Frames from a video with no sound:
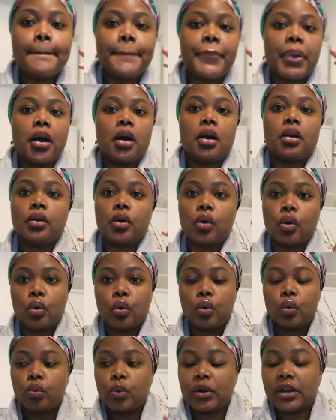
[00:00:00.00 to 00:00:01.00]
But
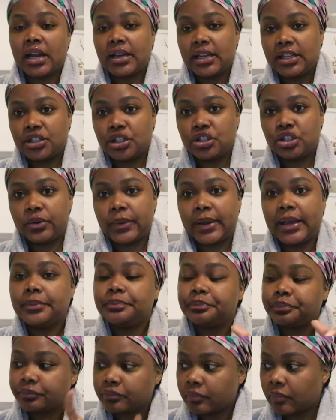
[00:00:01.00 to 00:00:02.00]
when I need to do
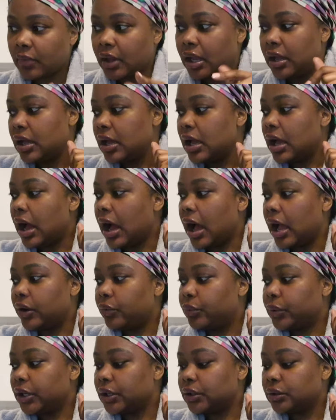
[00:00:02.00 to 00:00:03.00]
it, I
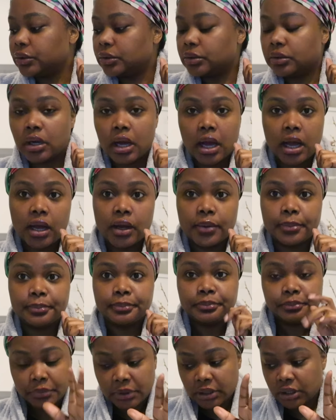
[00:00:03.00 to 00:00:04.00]
will
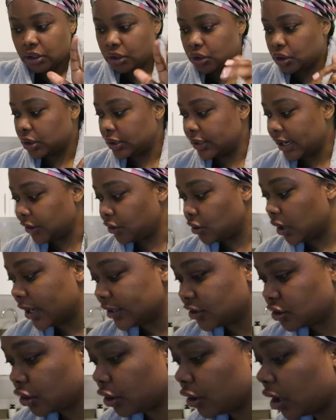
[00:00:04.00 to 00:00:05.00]
um, let you
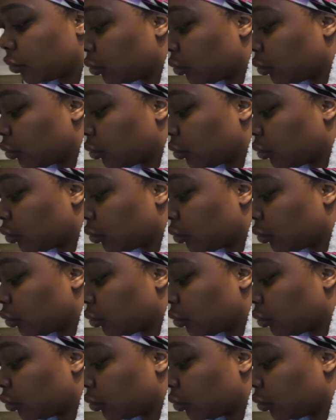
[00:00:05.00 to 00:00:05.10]
guys know